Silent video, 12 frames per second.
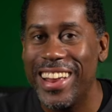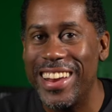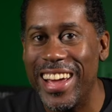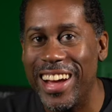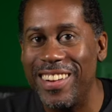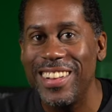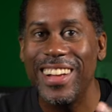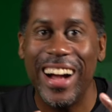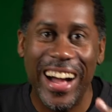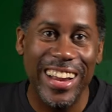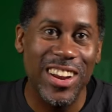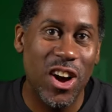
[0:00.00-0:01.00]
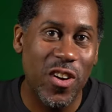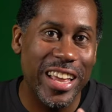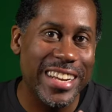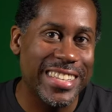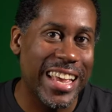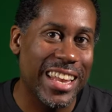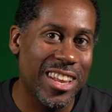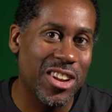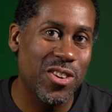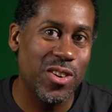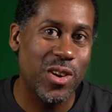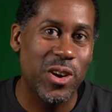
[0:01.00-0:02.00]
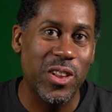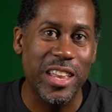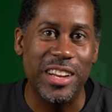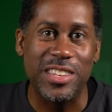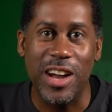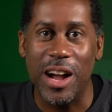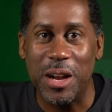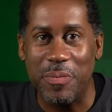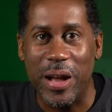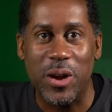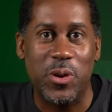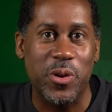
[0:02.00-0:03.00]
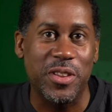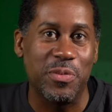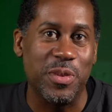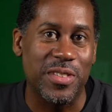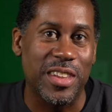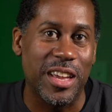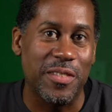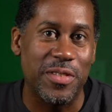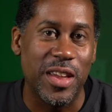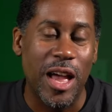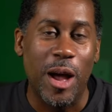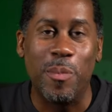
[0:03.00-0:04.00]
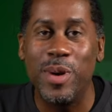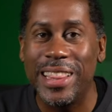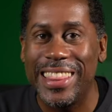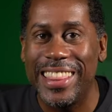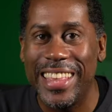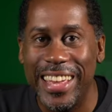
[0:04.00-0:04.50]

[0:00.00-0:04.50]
Now, I know it is a little early to talk about Christmas gifts, but